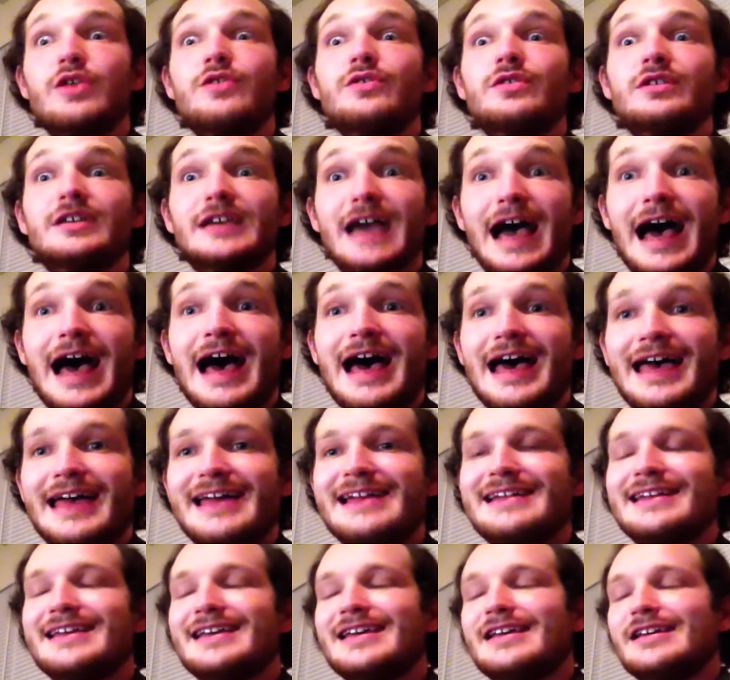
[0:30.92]

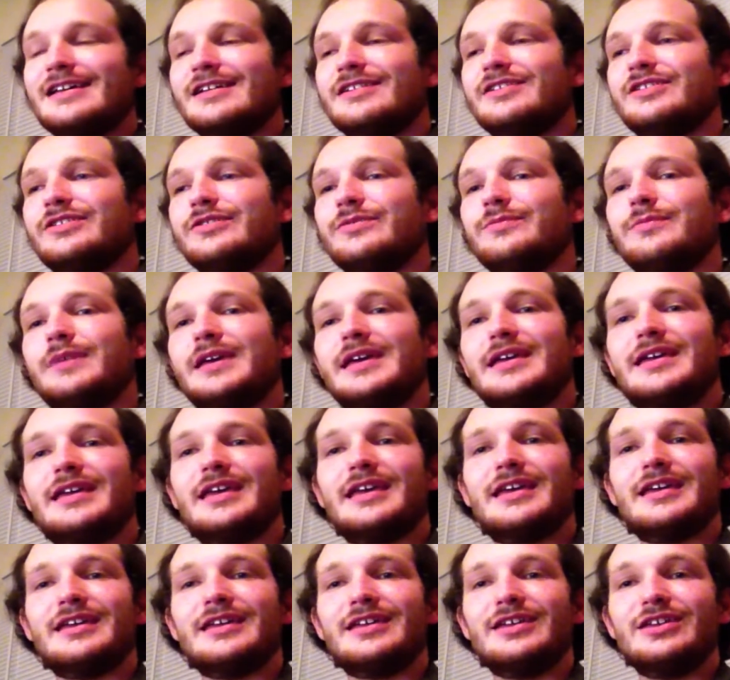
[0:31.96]
guide to
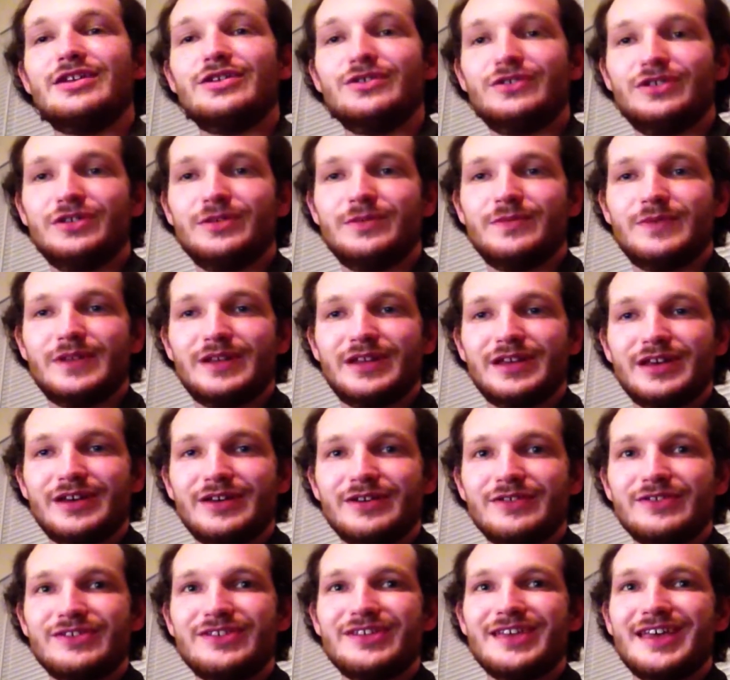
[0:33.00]
making YouTube
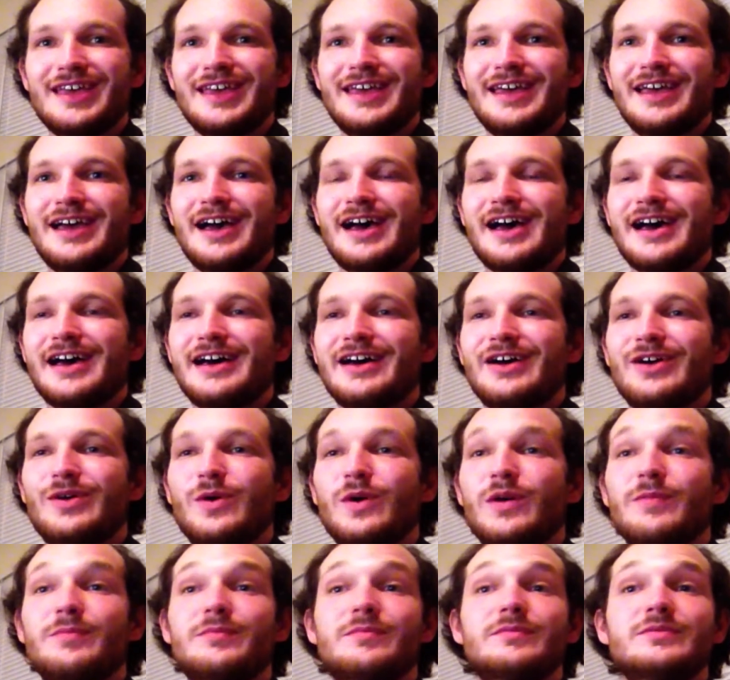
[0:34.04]
videos,
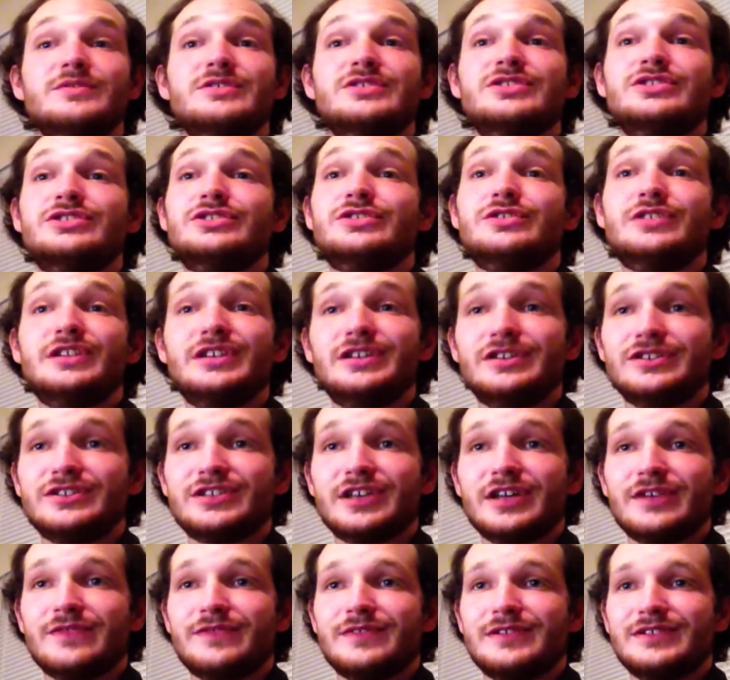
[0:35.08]
or shooting
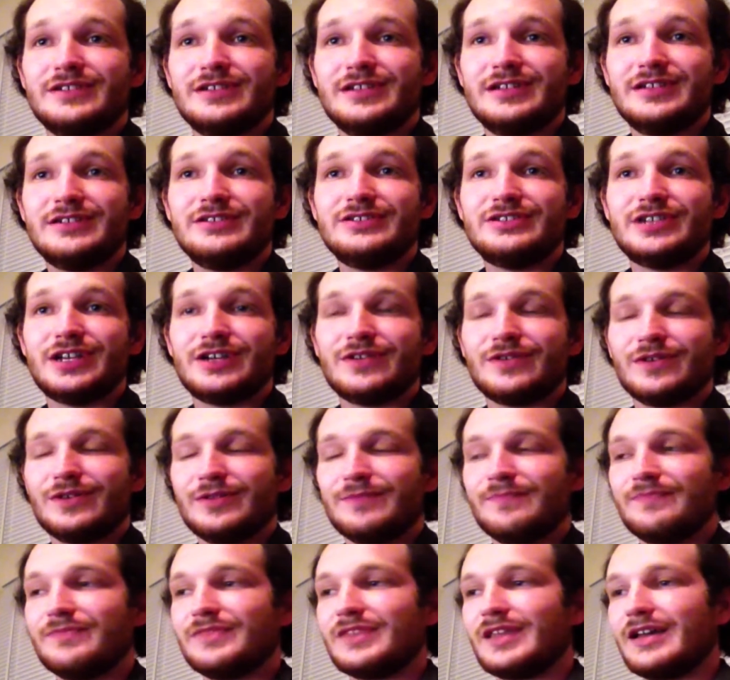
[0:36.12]
yourself in
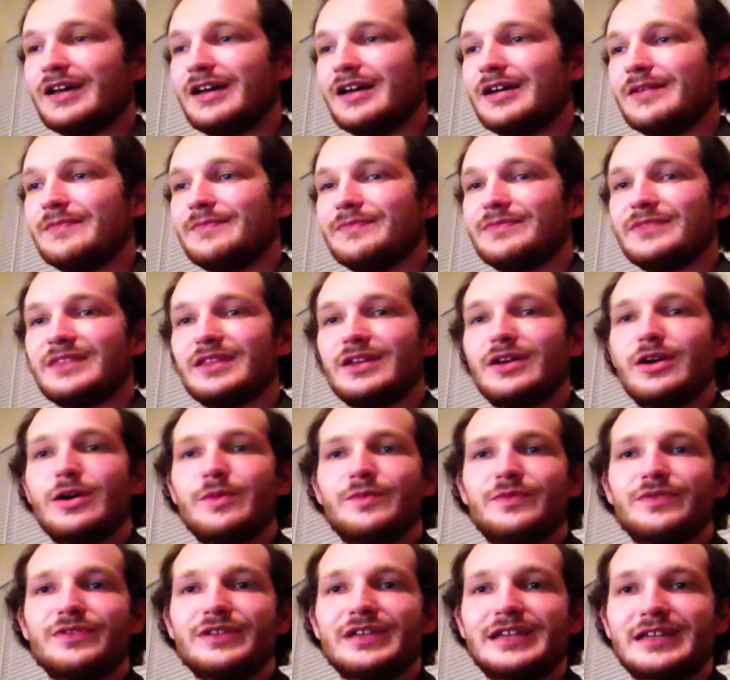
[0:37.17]
general,
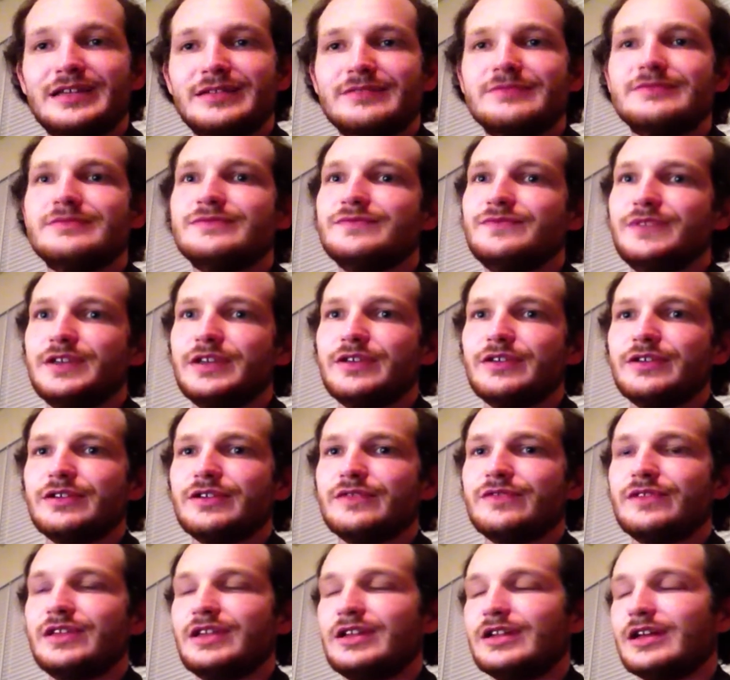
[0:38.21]
hopefully
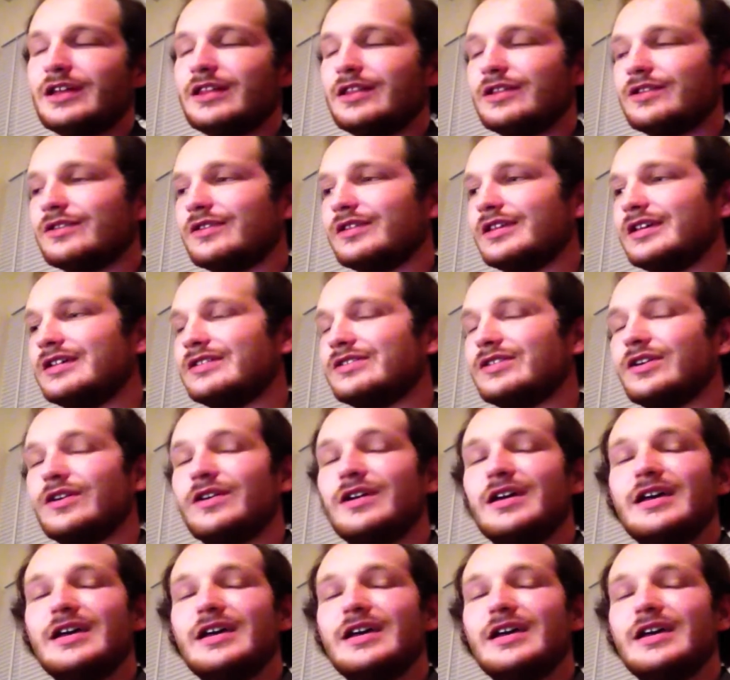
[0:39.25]
figuratively, not literally. So